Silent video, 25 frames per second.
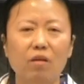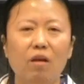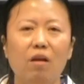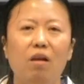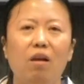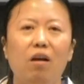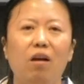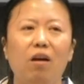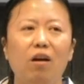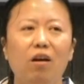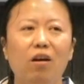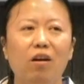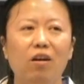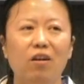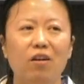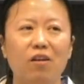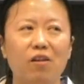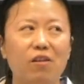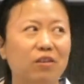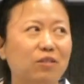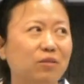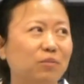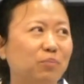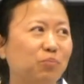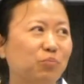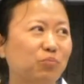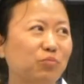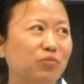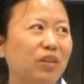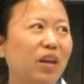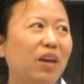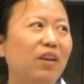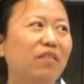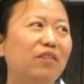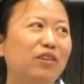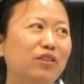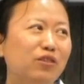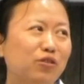Oh,
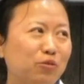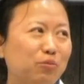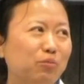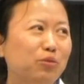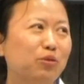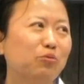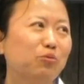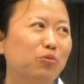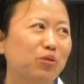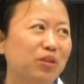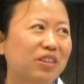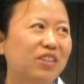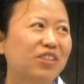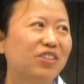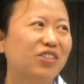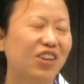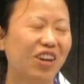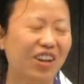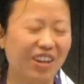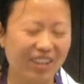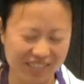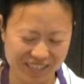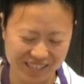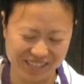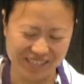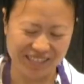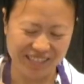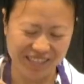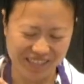David's gonna be really jealous.